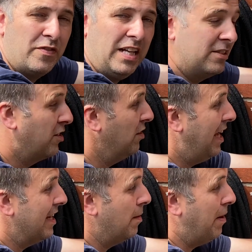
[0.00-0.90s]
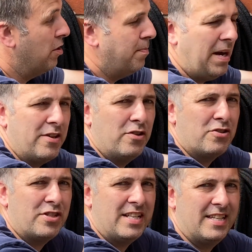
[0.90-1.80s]
else I do like about the manual
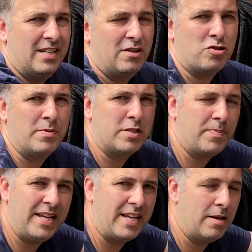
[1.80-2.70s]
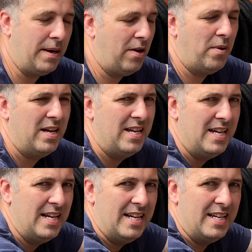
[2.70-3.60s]
setting I've just been speaking about
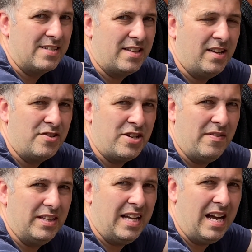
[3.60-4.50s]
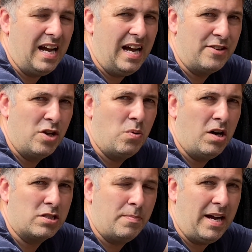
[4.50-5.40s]
is that generally I do
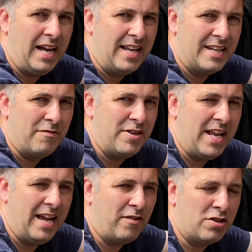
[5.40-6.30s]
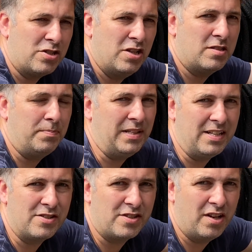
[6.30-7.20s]
water by hand every day. I've got certain
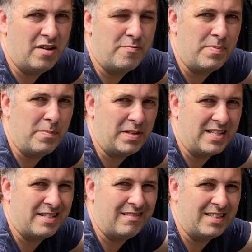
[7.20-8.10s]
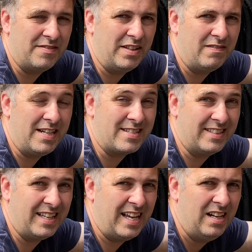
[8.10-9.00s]
plants that have been planted relatively
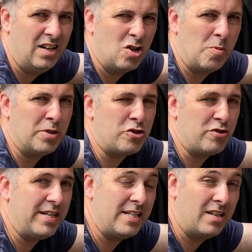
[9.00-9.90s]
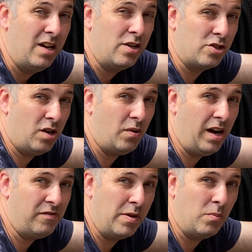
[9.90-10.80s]
recently, a couple of trees, so
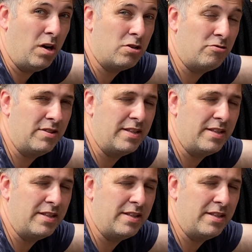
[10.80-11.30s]
I've been watering